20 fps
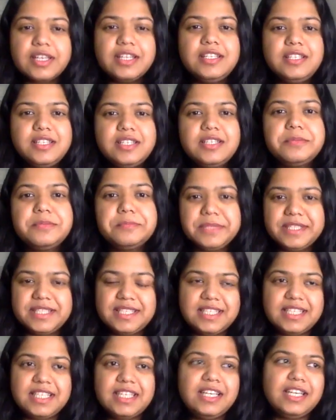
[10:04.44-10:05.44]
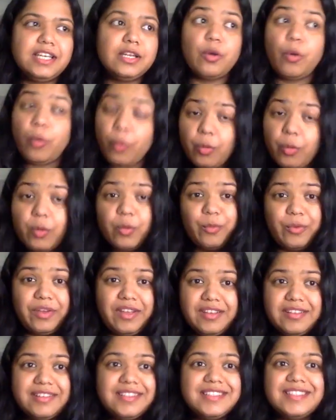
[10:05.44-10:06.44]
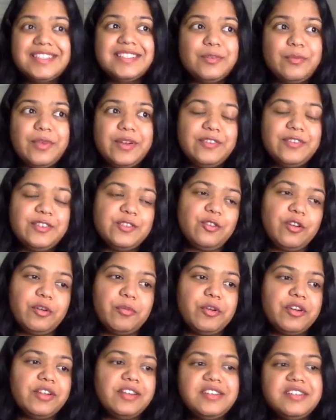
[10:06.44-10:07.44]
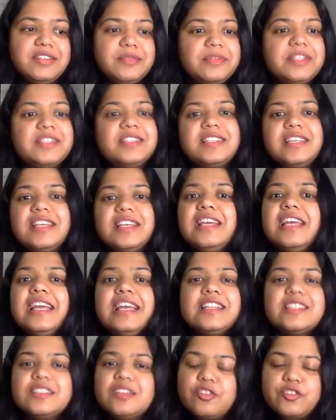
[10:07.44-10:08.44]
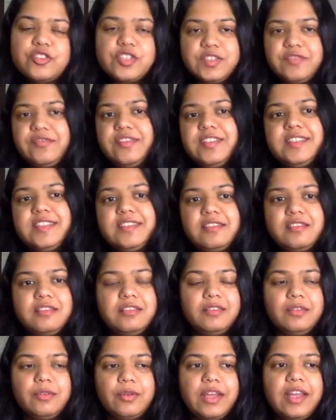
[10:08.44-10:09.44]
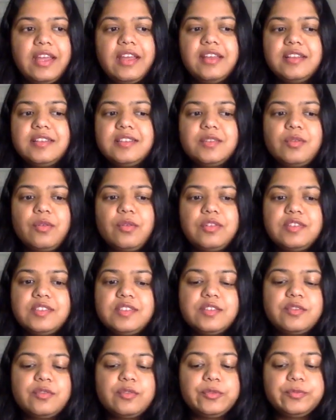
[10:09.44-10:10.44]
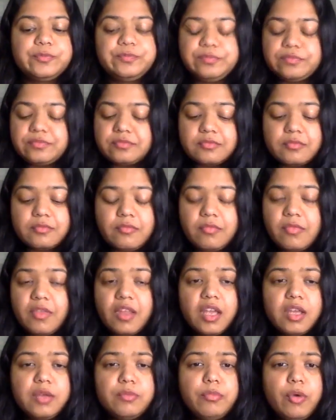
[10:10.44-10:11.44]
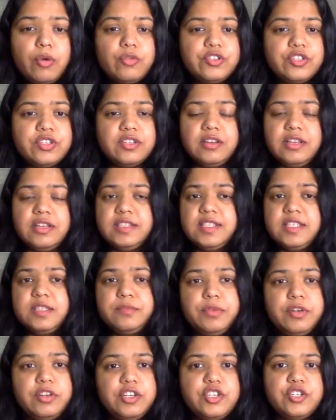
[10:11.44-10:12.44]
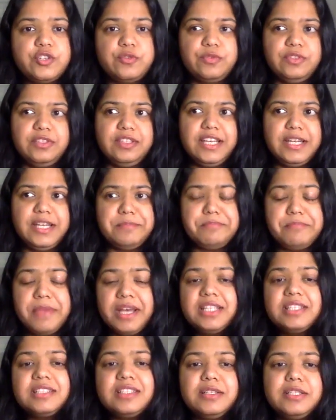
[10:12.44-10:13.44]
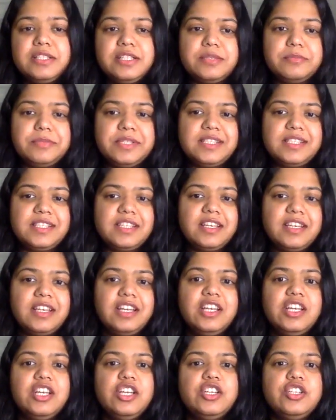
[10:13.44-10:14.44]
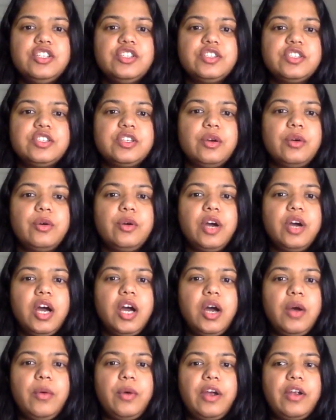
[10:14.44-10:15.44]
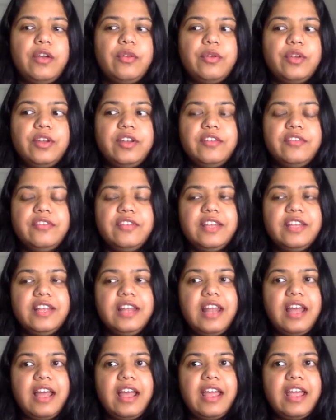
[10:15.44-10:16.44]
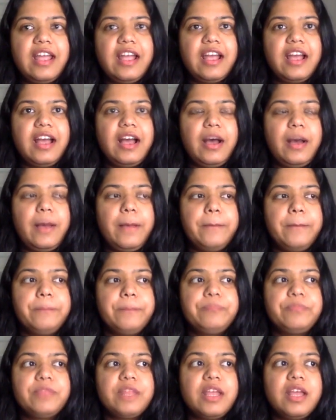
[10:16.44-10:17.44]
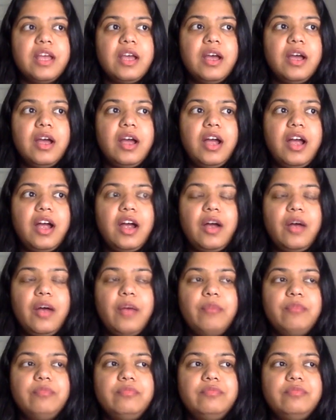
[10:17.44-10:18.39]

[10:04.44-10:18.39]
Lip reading: intimacy in all ways. So when we talk about intimacy, it's not just physical, okay? It's also emotional and spiritual and mental intimacy. So I really feel like I